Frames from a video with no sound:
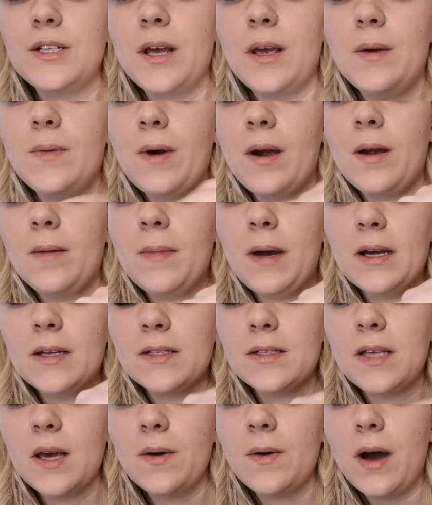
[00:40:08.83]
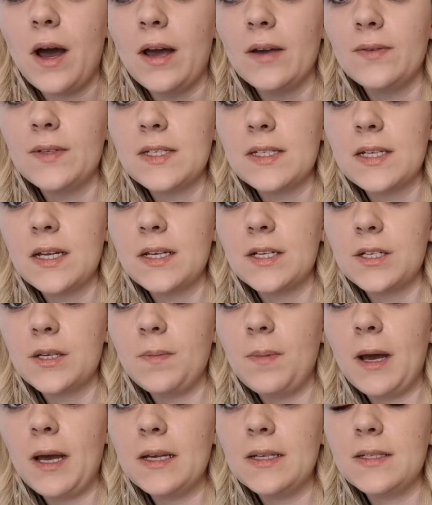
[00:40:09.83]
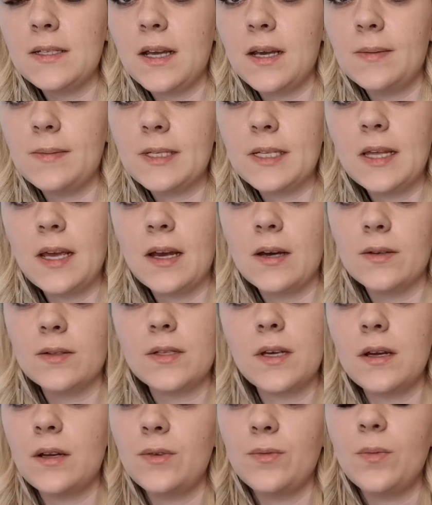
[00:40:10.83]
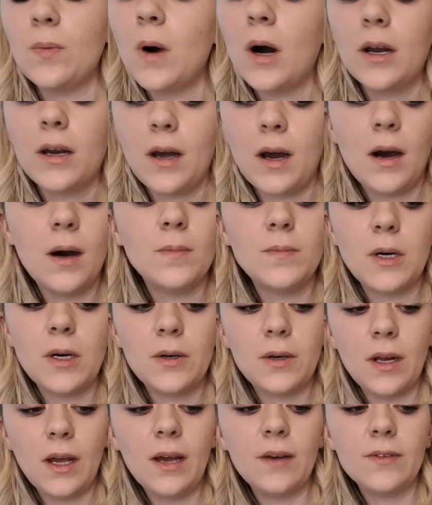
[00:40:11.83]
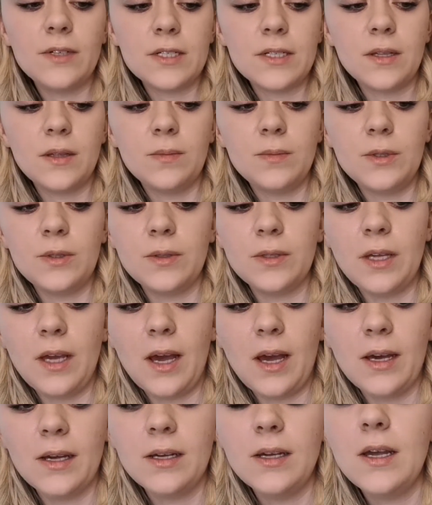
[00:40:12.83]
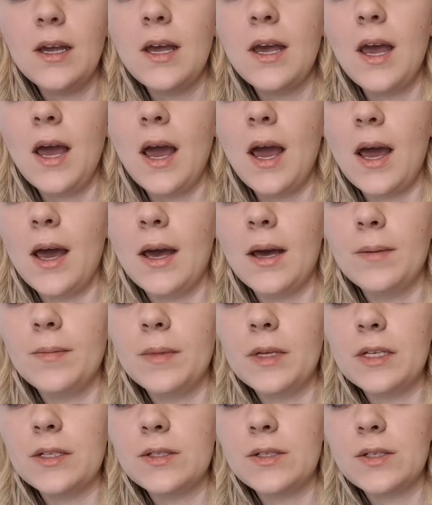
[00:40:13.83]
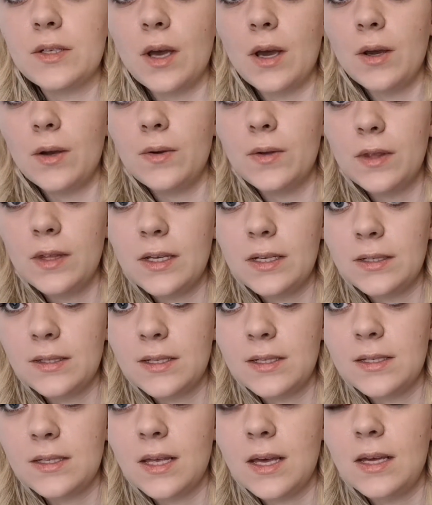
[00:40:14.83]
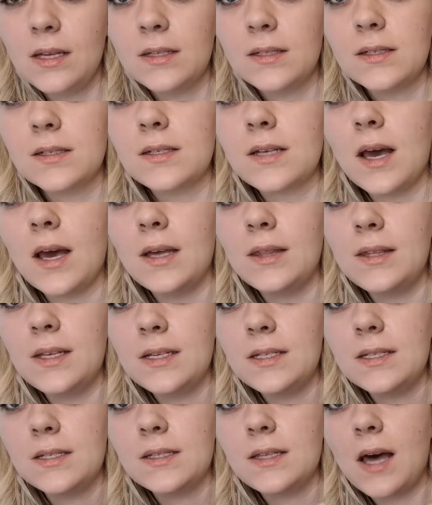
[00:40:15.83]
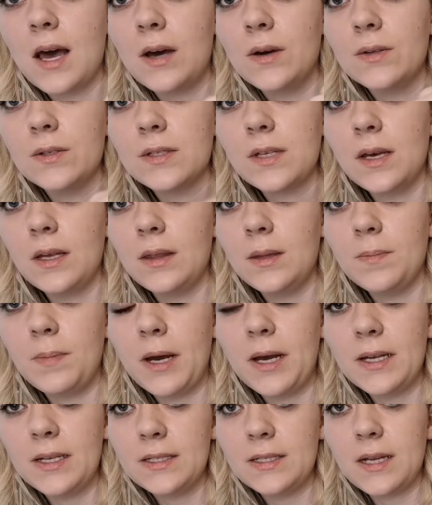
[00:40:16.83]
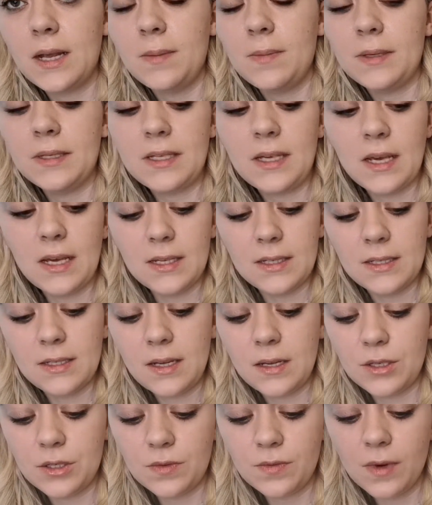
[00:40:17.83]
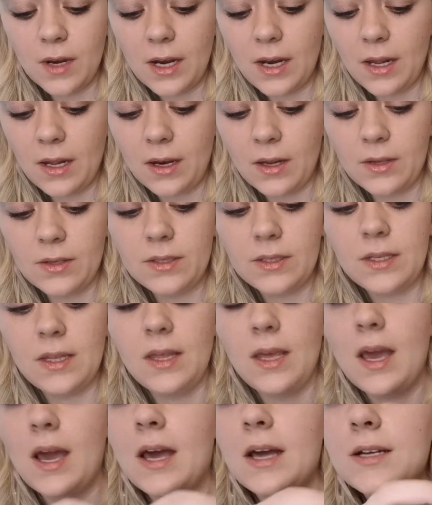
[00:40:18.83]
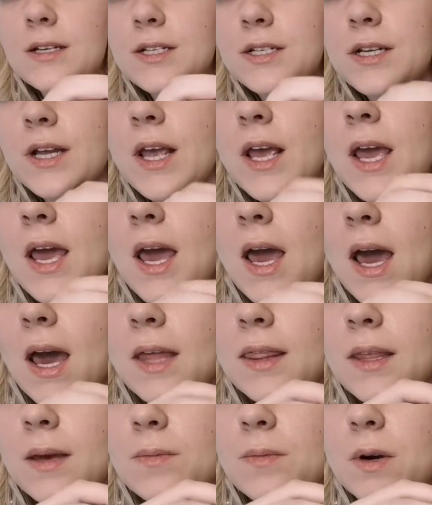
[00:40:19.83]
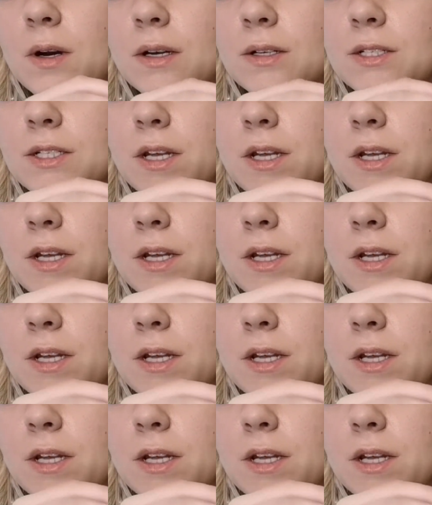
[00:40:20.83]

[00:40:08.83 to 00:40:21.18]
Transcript: Okay, so just show you where I'm at. So I've stitched a bias tape to the outside of one armhole. I haven't done them all yet. So this is the inside, this is the outside, the bias tape is here, stitched really close to the edge.